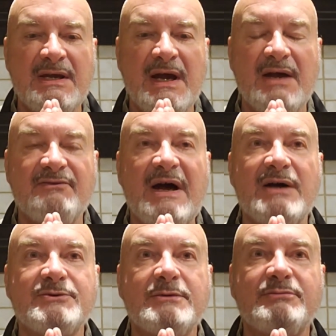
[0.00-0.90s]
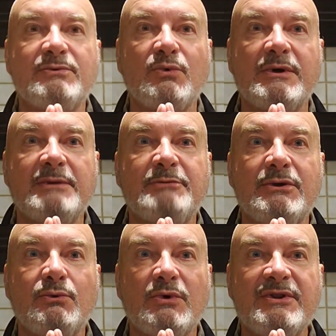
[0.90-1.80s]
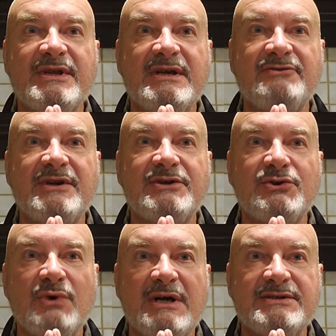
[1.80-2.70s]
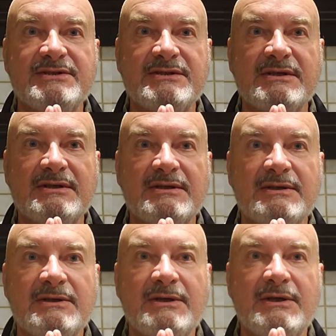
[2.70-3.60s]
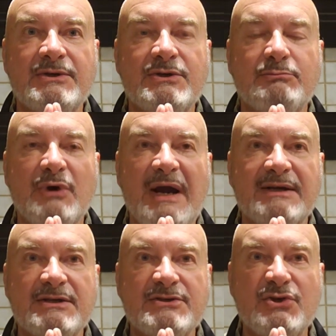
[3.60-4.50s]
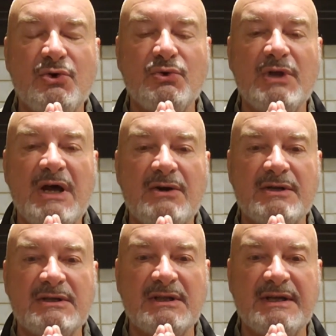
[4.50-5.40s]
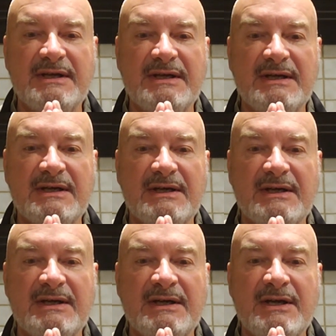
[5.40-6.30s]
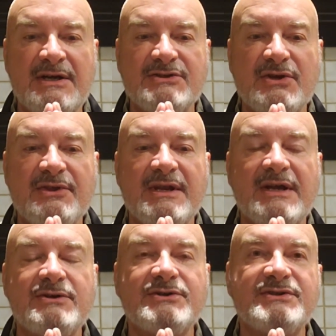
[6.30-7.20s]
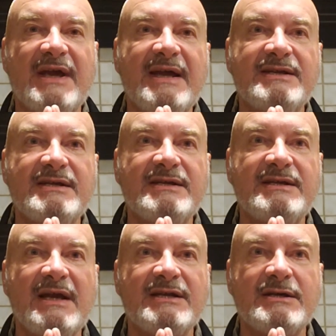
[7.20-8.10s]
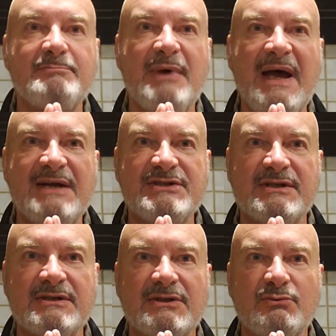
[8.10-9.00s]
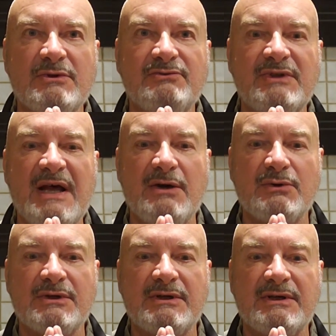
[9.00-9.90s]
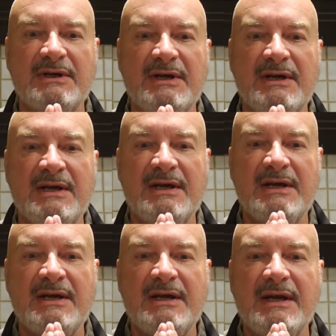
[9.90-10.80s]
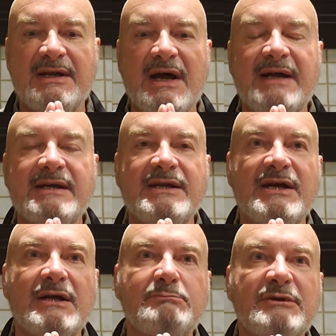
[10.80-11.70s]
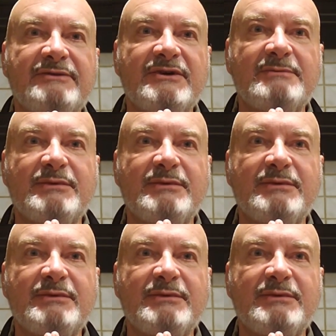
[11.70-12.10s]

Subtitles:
I vow to be worthy of their trust, to practice wholeheartedly, so that understanding and compassion will flower, and I can help living